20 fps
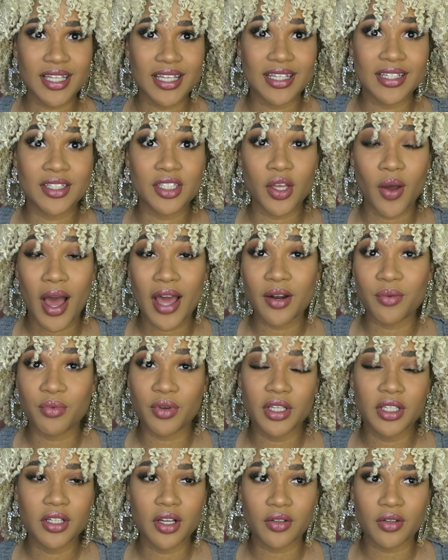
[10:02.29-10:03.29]
and so I
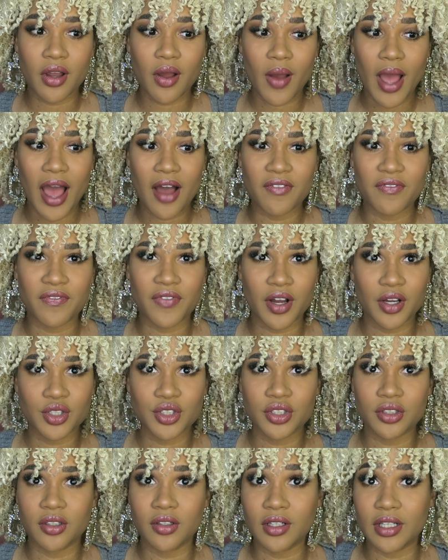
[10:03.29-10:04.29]
really don't know how
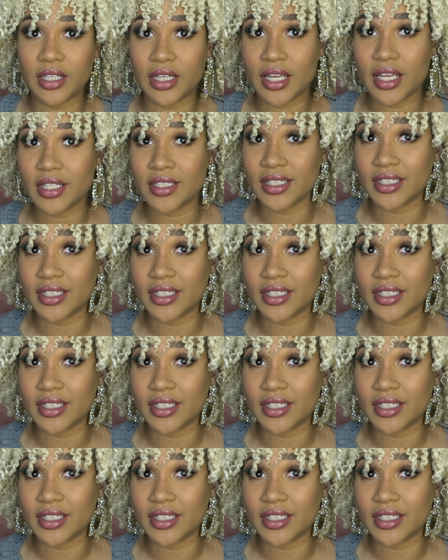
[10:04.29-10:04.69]
functional it is,